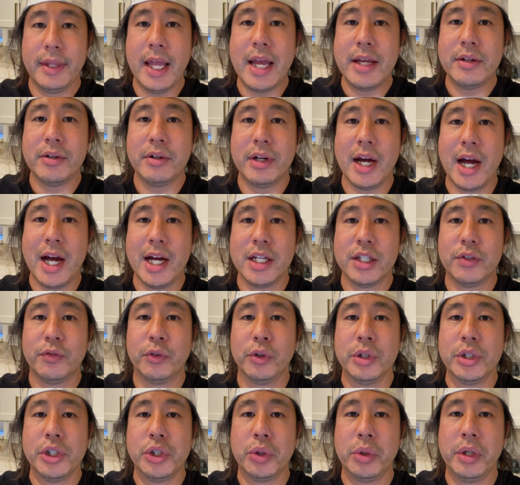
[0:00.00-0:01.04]
Thank you guys
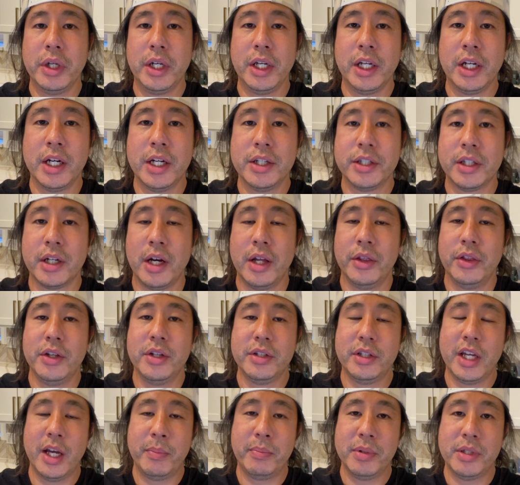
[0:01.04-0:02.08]
for joining us on
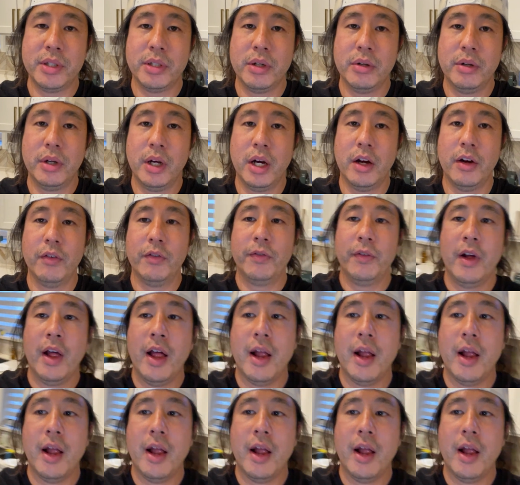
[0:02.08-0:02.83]
this episode of